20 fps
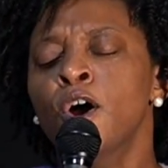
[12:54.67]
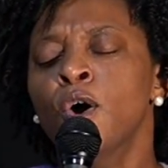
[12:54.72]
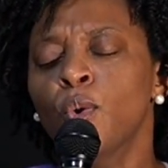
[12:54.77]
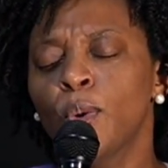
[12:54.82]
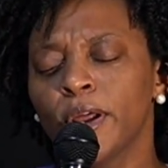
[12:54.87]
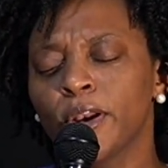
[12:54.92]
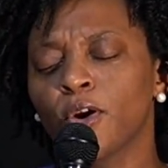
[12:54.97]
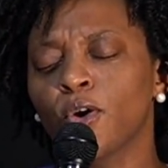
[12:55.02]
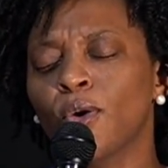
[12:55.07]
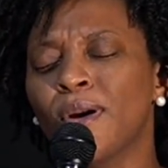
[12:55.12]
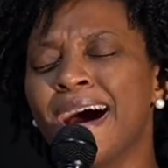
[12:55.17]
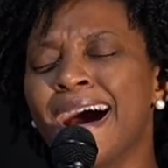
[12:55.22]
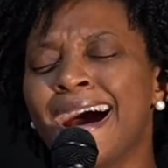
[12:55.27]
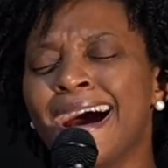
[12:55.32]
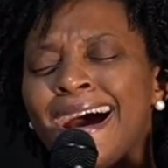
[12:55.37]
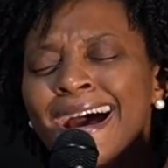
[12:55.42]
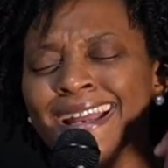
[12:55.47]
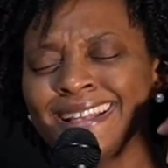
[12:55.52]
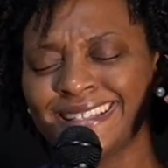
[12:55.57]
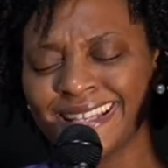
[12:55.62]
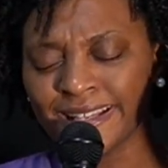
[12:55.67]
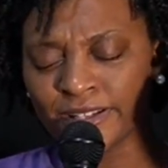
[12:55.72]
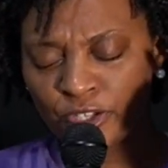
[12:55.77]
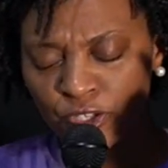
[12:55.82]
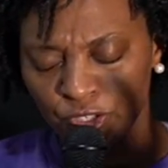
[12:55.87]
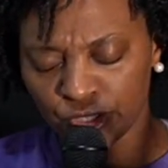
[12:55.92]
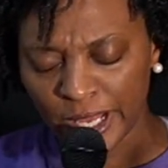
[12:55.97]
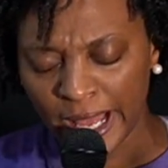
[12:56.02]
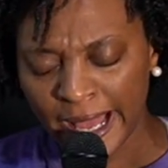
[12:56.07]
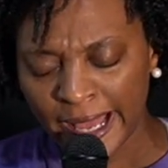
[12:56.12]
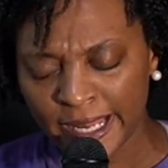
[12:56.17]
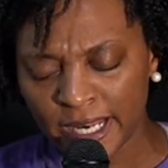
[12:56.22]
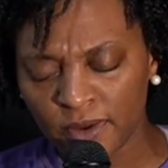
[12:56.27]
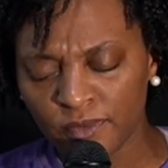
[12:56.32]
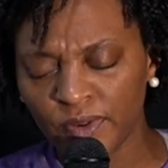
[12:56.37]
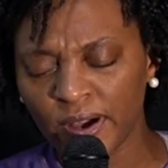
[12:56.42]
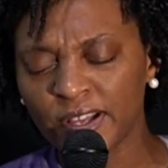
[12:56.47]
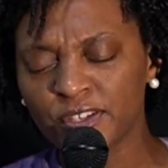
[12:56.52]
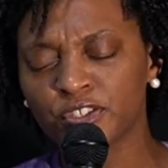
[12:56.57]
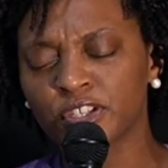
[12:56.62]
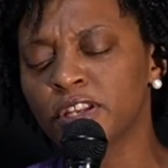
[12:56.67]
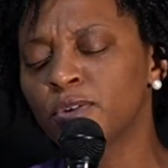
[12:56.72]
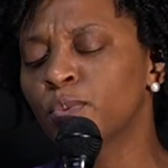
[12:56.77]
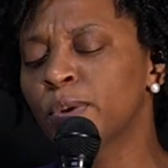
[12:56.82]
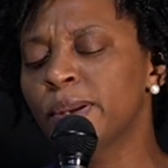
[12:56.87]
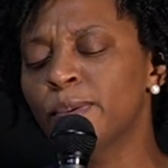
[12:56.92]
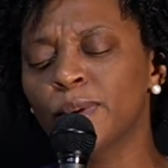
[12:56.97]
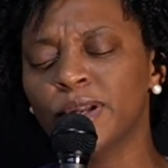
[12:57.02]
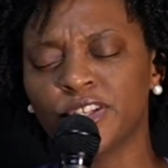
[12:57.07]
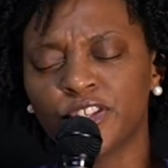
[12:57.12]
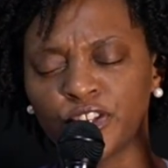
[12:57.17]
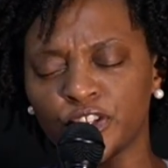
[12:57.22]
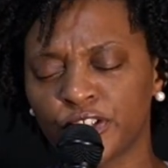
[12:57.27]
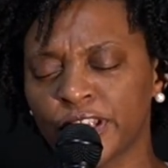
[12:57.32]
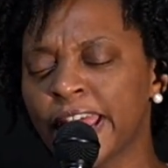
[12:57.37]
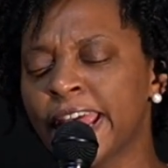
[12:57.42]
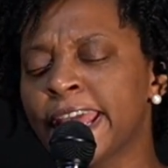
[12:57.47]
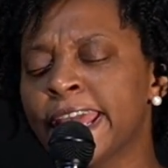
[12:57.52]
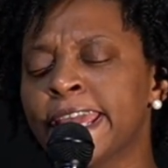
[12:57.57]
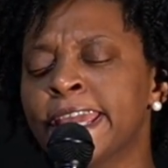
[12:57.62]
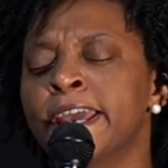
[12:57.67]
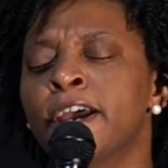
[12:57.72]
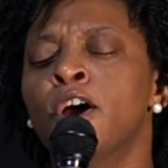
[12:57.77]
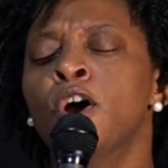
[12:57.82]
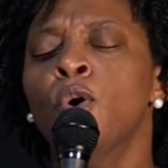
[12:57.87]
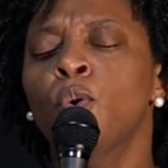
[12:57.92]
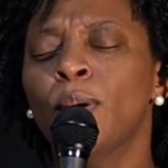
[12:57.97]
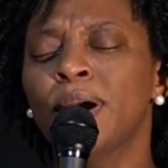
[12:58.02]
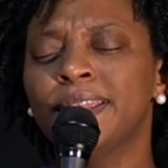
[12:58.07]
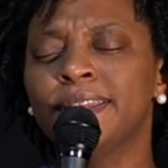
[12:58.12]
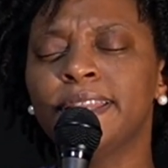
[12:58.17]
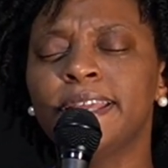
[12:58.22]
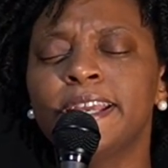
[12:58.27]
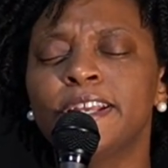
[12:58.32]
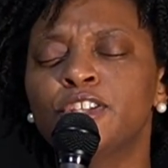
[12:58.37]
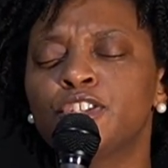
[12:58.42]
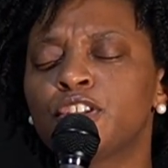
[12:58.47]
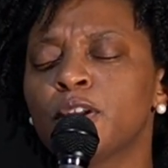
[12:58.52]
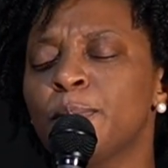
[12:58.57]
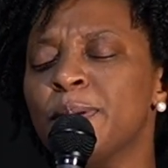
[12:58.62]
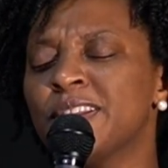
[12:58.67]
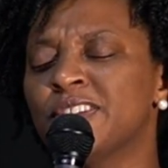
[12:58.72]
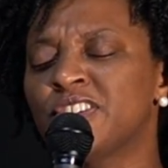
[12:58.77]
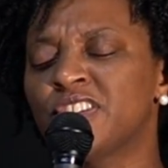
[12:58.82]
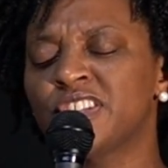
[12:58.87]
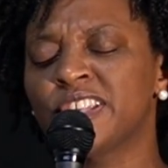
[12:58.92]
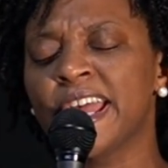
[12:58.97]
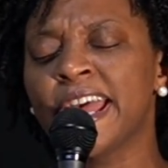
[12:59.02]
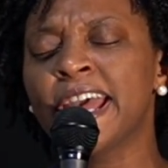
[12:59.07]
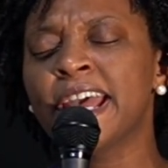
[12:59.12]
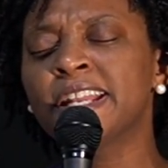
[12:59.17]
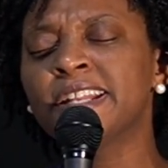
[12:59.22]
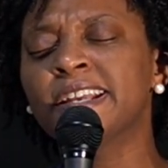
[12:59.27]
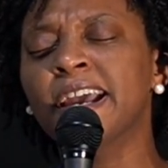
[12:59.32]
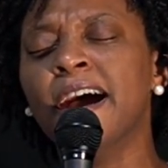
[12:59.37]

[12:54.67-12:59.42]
would rise inside of us and we would say what needs to be said,